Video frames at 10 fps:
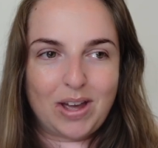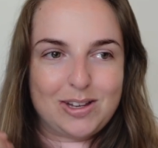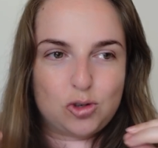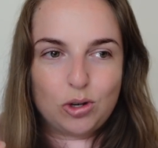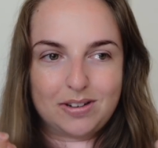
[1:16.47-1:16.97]

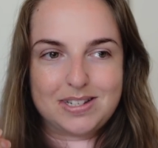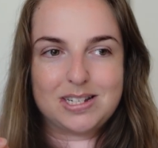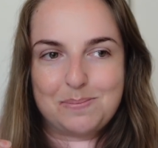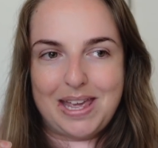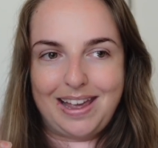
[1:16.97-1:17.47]
I struggle to
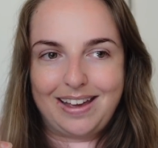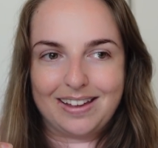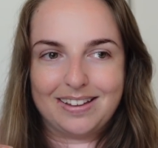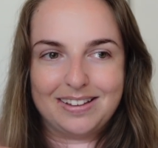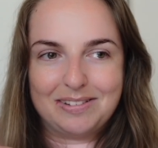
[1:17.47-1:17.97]

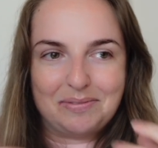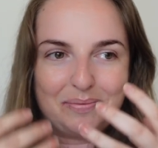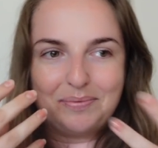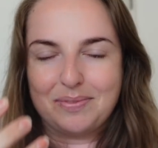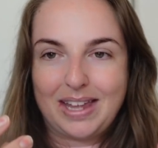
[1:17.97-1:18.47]
speak
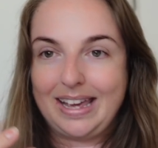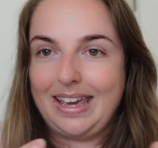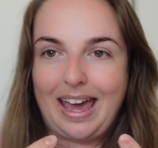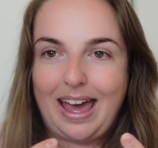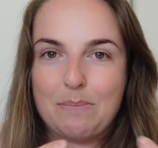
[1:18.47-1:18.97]
and
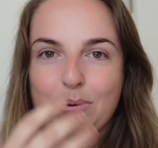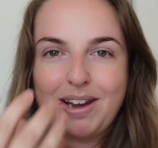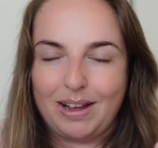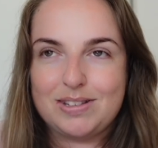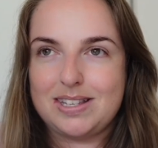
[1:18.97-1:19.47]
get and
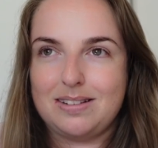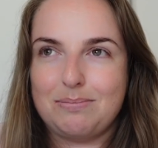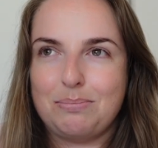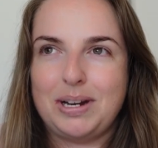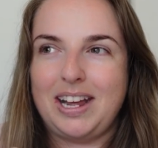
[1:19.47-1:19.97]
pronounce,
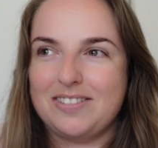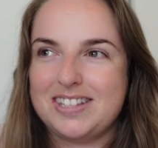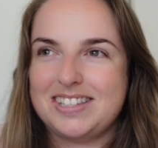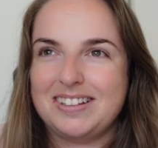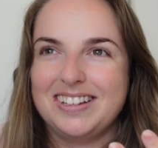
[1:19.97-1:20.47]

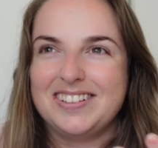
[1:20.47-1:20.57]
pronounce